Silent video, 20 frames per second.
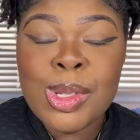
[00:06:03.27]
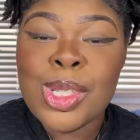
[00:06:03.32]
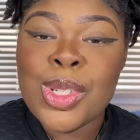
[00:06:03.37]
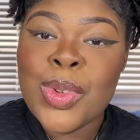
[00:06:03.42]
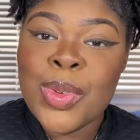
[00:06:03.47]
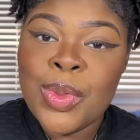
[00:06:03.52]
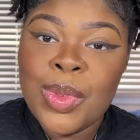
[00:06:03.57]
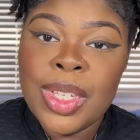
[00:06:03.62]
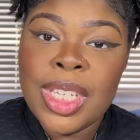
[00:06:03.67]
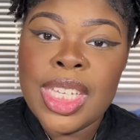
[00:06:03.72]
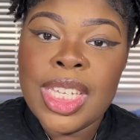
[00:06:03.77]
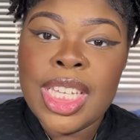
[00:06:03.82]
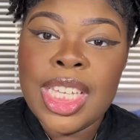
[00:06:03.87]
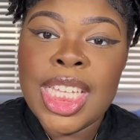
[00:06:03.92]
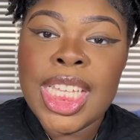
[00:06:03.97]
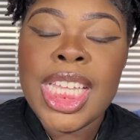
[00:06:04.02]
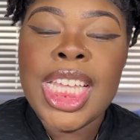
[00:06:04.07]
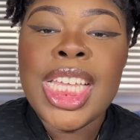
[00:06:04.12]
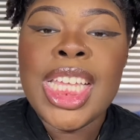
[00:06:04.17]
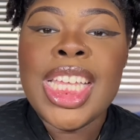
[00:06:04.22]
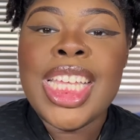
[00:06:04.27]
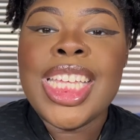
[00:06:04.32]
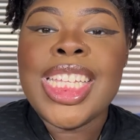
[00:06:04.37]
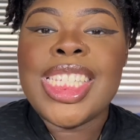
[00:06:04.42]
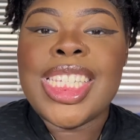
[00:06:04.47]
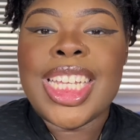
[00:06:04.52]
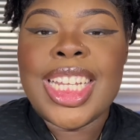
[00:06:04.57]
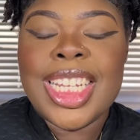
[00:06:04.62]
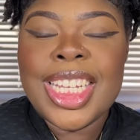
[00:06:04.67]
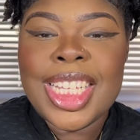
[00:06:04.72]
don't forget
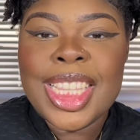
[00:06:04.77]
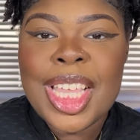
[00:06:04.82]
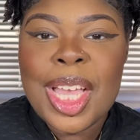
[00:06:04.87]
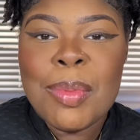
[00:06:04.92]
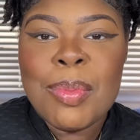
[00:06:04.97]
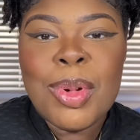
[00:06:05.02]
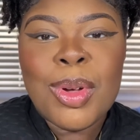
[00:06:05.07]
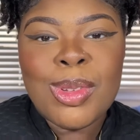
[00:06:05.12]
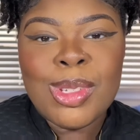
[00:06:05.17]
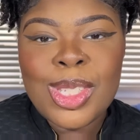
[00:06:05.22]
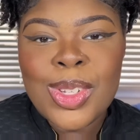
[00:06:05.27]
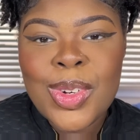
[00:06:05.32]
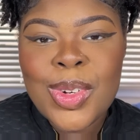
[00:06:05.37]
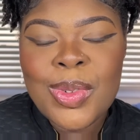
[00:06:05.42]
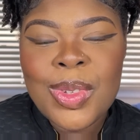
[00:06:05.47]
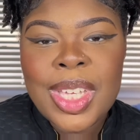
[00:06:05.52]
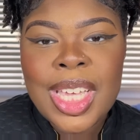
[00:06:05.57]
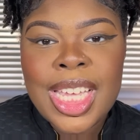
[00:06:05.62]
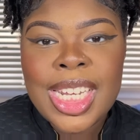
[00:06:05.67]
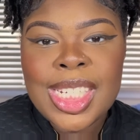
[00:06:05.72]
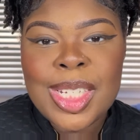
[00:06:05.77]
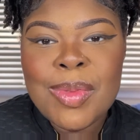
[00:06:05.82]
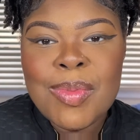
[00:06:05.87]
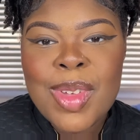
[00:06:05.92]
to click that post notification